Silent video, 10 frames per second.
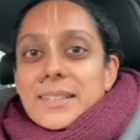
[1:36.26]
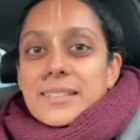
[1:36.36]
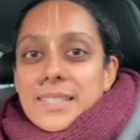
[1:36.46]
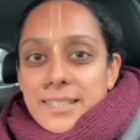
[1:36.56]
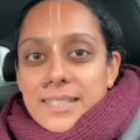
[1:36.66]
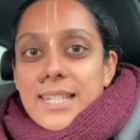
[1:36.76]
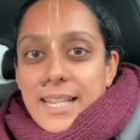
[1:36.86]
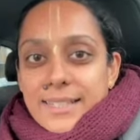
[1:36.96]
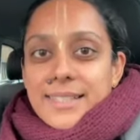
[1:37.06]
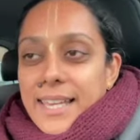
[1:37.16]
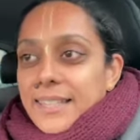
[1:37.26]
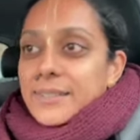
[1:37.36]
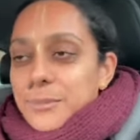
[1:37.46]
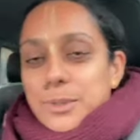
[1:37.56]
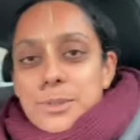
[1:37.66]
this is the next day
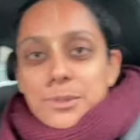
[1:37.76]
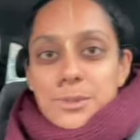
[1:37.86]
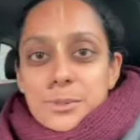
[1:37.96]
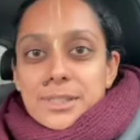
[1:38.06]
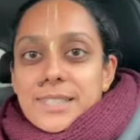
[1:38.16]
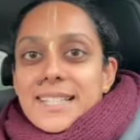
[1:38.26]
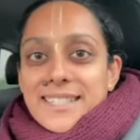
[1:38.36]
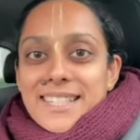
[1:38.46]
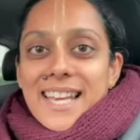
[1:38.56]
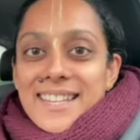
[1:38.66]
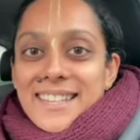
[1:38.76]
what you saw was yesterday